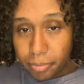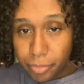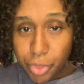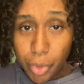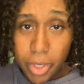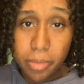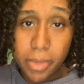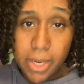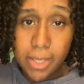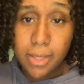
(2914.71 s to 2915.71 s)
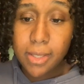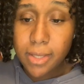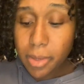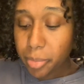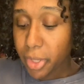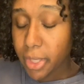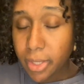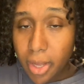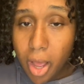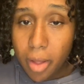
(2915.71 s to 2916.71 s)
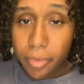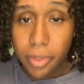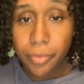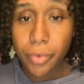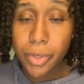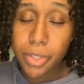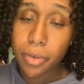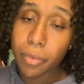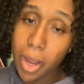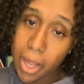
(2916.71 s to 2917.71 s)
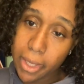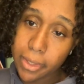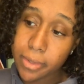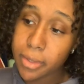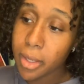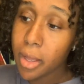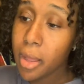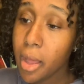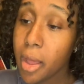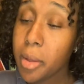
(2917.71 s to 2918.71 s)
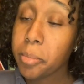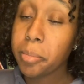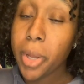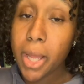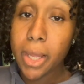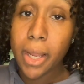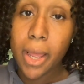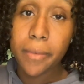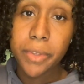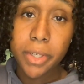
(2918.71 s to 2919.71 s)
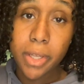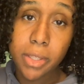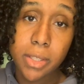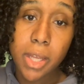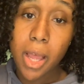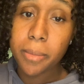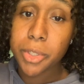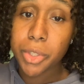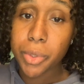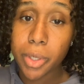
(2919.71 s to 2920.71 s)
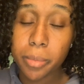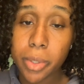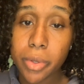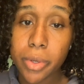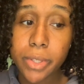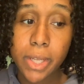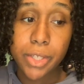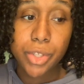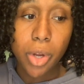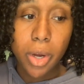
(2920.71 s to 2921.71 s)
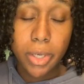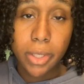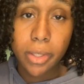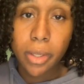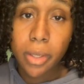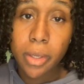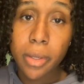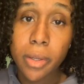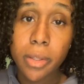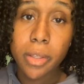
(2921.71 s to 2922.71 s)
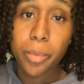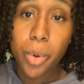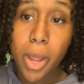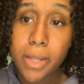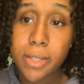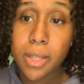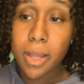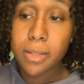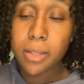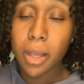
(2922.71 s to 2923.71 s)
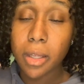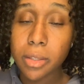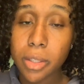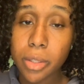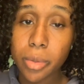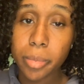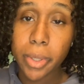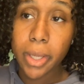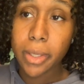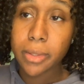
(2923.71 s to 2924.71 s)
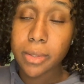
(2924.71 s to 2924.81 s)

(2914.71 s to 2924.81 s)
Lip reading: 30 minutes since I put it in the oven for it to rise. But I have to cut the time short because I started the process a little bit